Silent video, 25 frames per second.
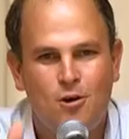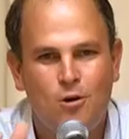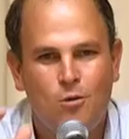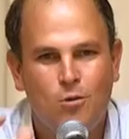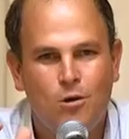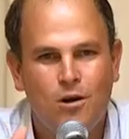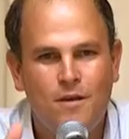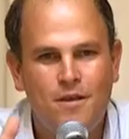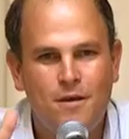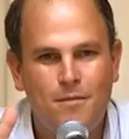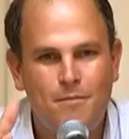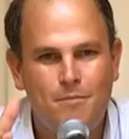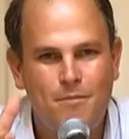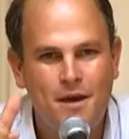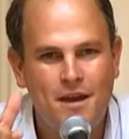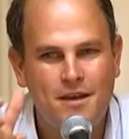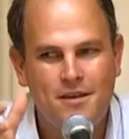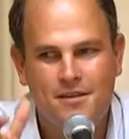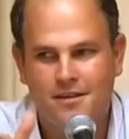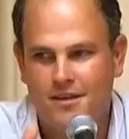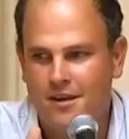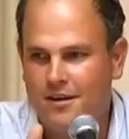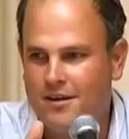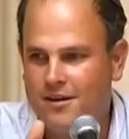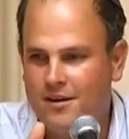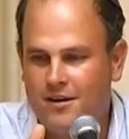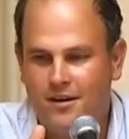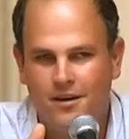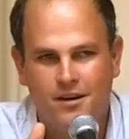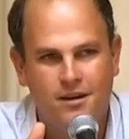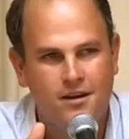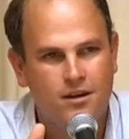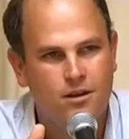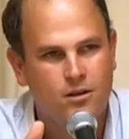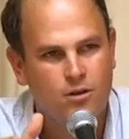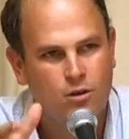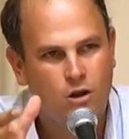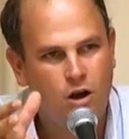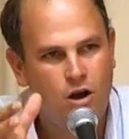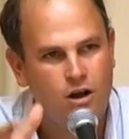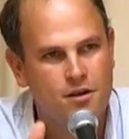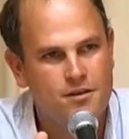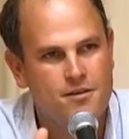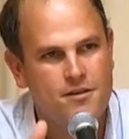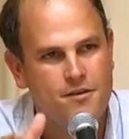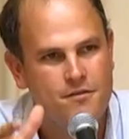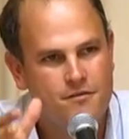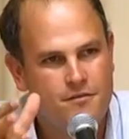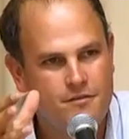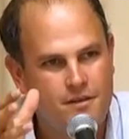what are the basic
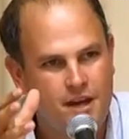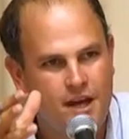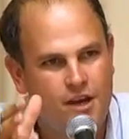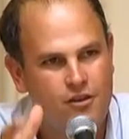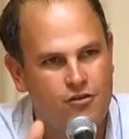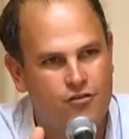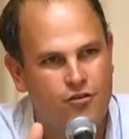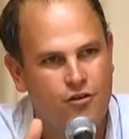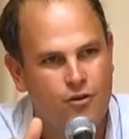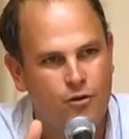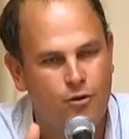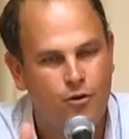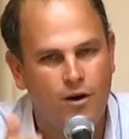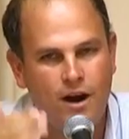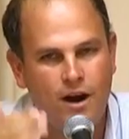laws of nature?